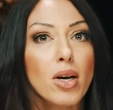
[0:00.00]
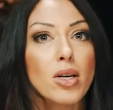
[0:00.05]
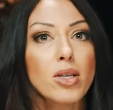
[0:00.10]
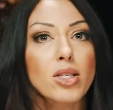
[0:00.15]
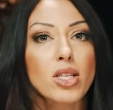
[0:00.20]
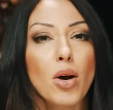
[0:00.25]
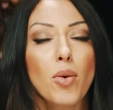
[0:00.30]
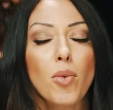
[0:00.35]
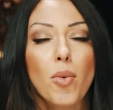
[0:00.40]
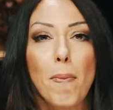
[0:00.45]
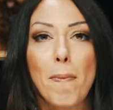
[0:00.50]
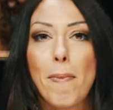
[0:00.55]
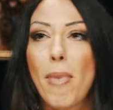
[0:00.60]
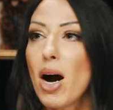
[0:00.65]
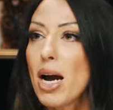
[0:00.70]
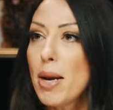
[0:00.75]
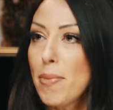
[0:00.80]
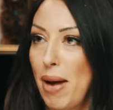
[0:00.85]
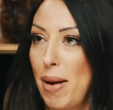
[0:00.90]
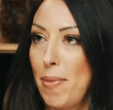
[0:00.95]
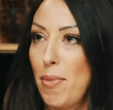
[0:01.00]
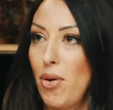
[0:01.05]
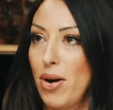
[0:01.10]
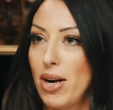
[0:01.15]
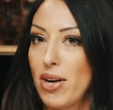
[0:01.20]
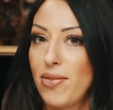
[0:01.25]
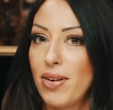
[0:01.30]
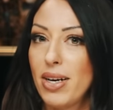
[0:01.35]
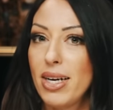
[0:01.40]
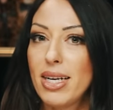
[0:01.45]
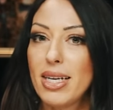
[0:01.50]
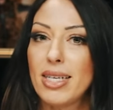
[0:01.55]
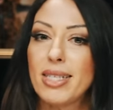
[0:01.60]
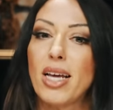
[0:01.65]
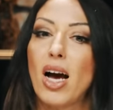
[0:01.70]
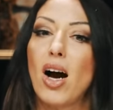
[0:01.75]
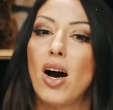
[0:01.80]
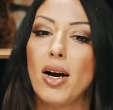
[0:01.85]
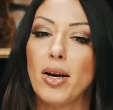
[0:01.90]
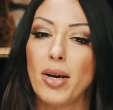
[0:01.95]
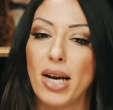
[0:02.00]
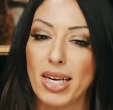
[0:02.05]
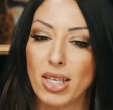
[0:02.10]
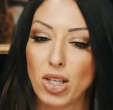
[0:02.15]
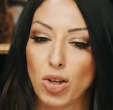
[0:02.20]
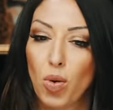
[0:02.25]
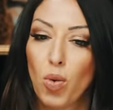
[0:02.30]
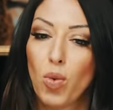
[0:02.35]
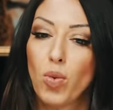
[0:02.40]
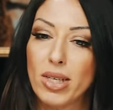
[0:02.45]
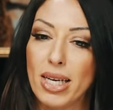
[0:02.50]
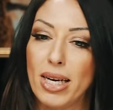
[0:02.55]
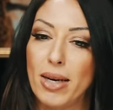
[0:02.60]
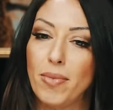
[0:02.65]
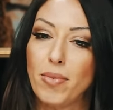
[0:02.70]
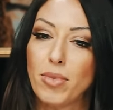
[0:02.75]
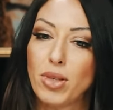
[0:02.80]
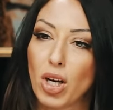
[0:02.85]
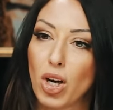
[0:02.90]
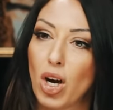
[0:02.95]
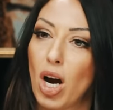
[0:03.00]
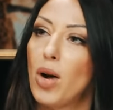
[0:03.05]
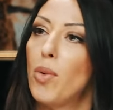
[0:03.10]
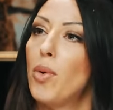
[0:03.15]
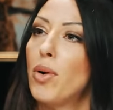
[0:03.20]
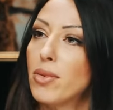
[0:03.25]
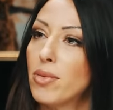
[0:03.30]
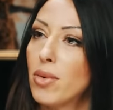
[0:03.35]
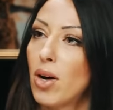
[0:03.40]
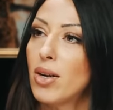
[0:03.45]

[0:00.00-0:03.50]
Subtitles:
So my memory of it is that I had taught him to go on